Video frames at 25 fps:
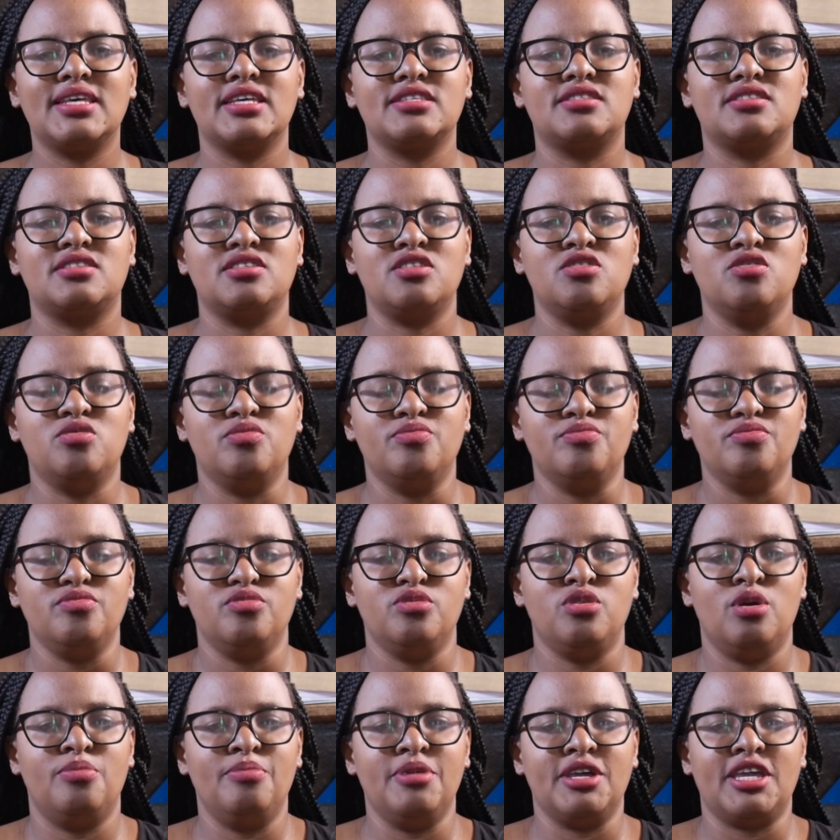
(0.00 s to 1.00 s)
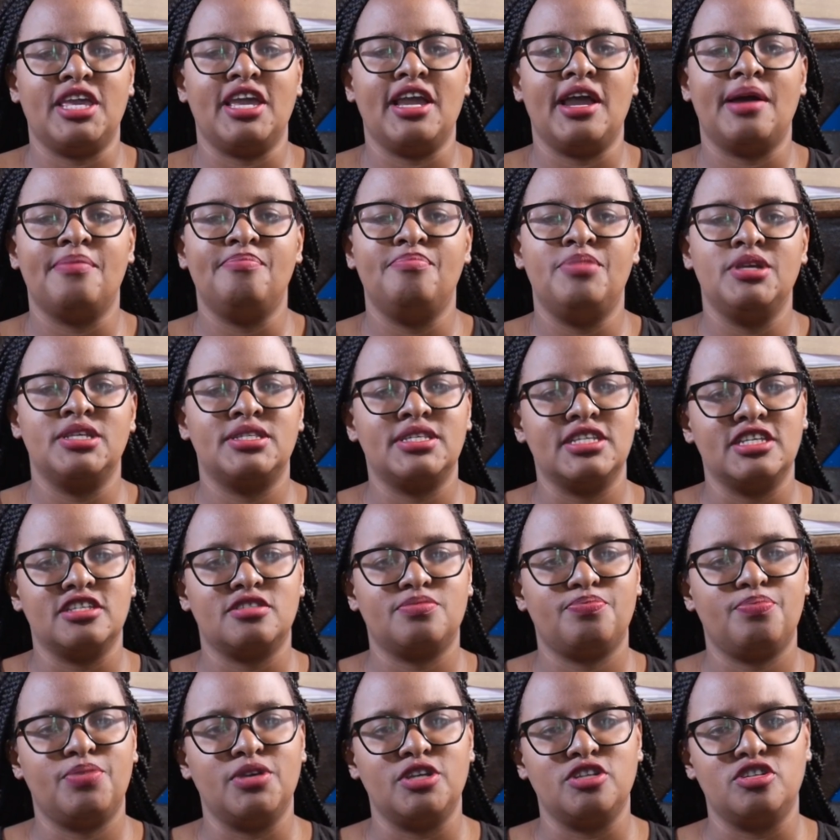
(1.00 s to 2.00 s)
assume you're making a business
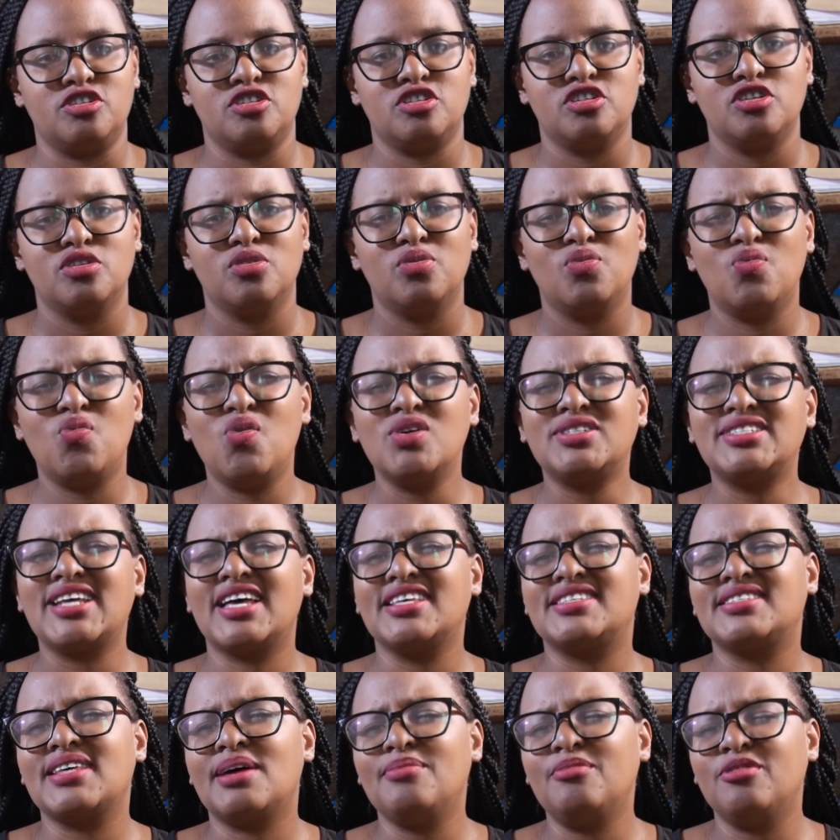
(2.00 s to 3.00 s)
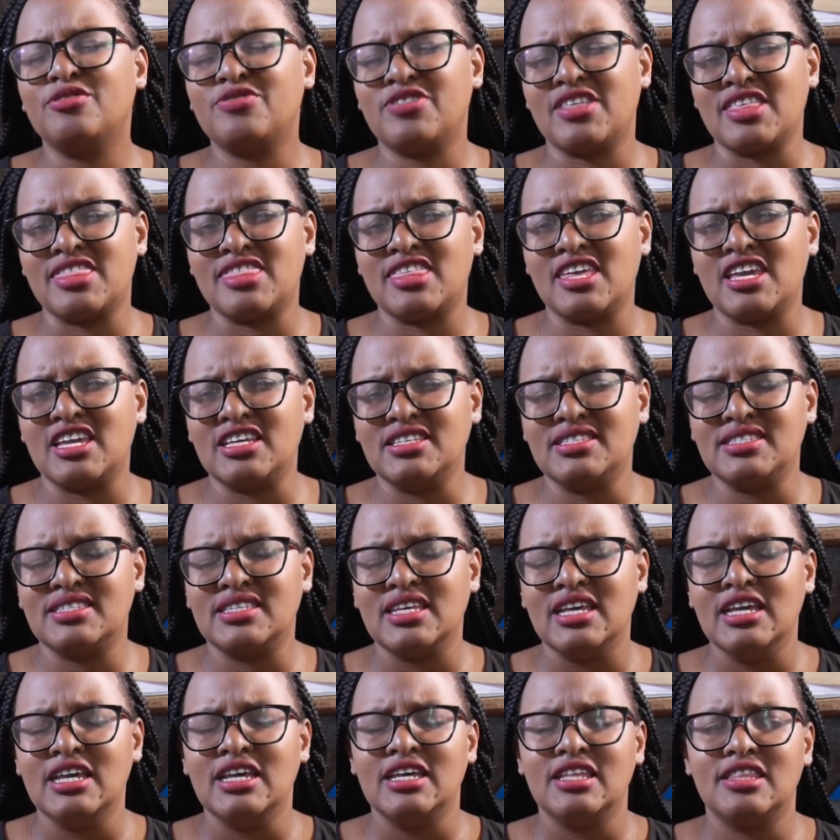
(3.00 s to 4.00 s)
pitch. What are some of the things
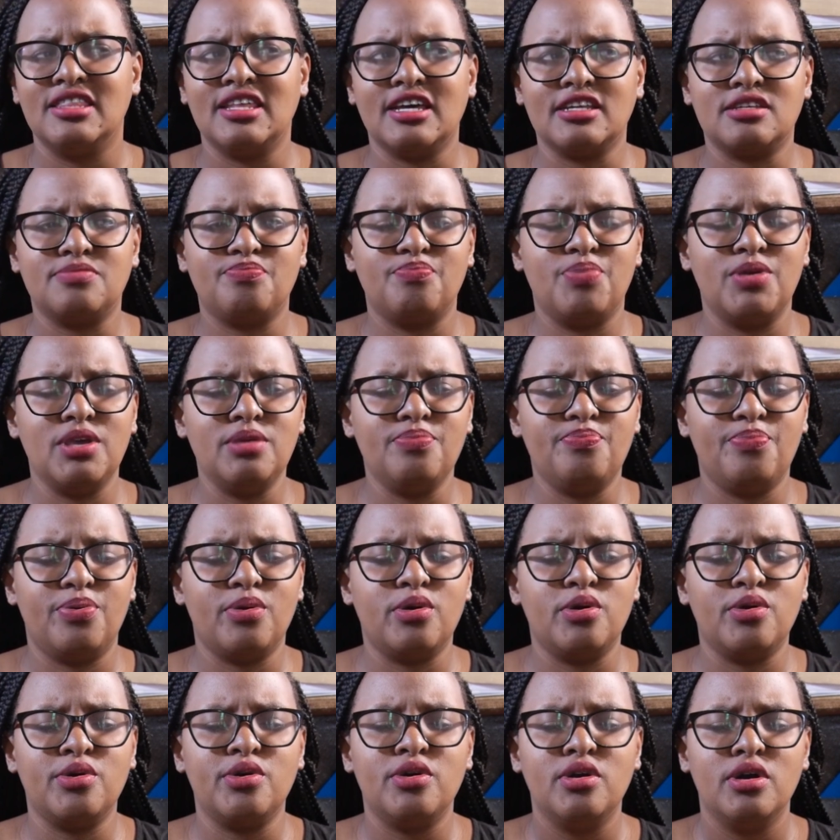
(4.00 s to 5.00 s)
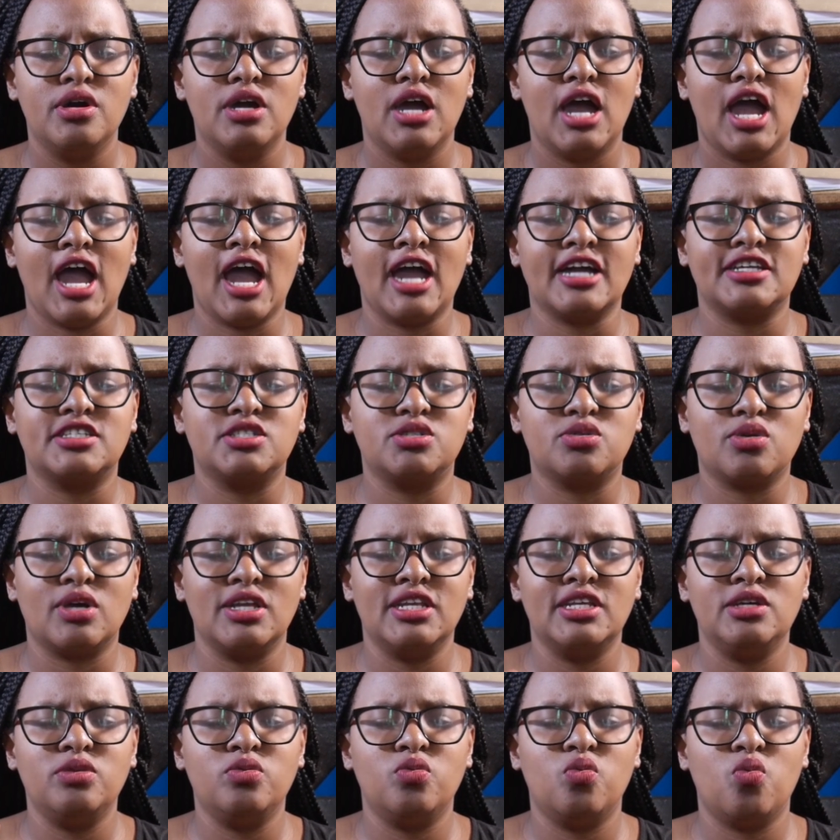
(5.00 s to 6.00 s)
that people
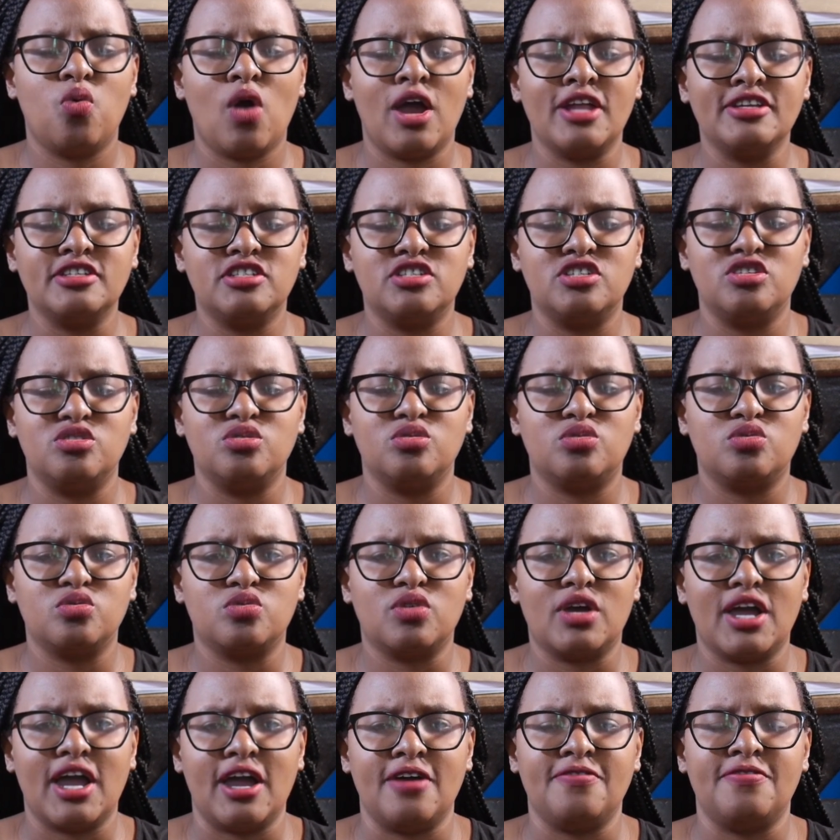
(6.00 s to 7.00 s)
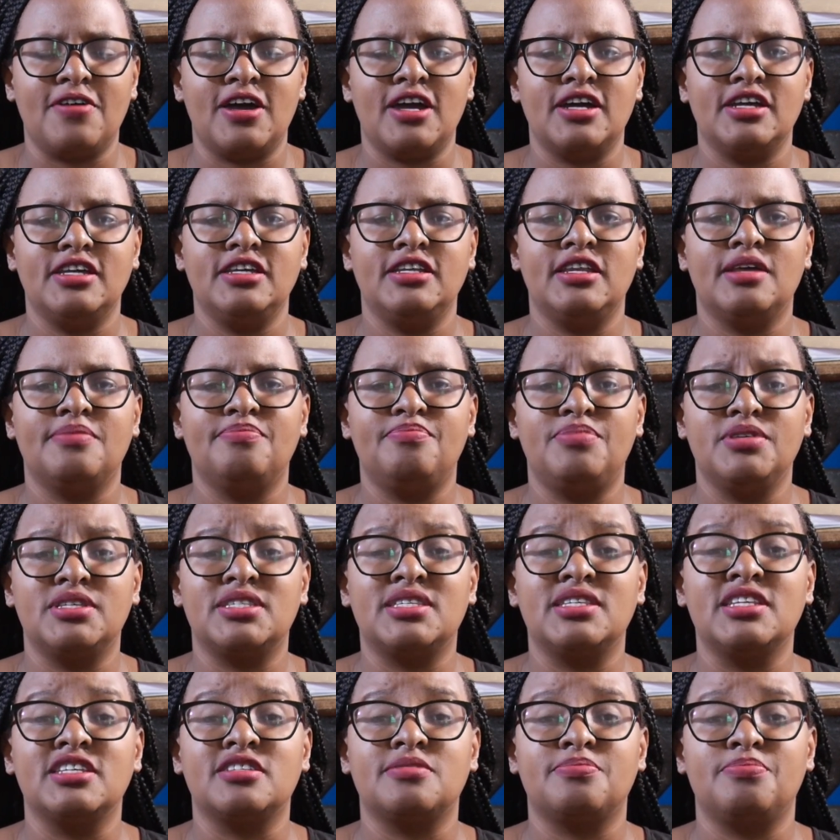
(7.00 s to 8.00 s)
actually want you to cover in a
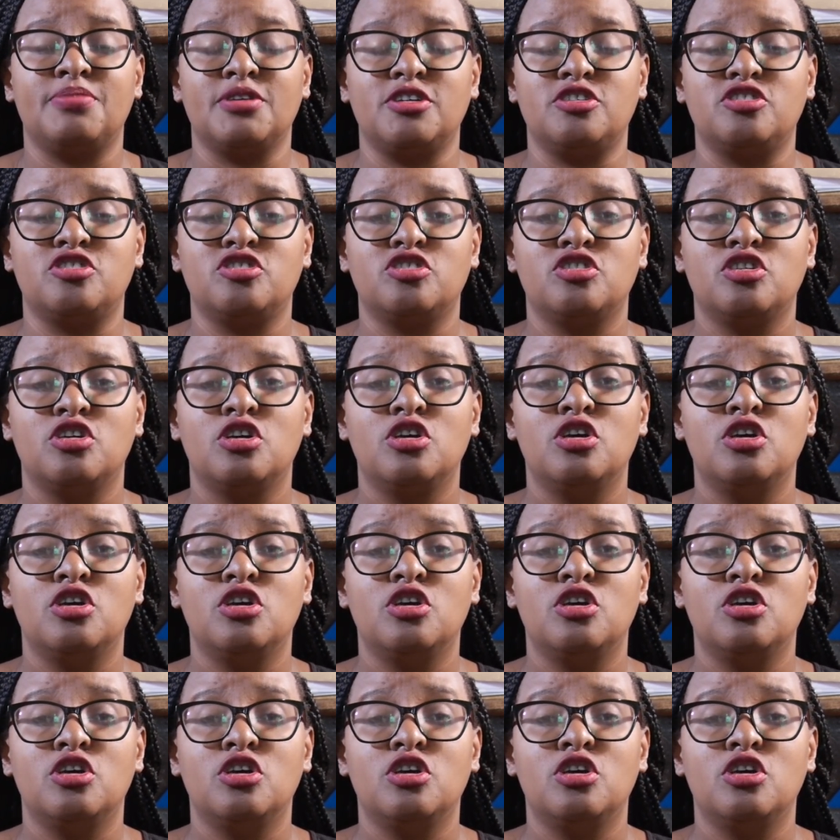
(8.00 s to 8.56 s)
business pitch?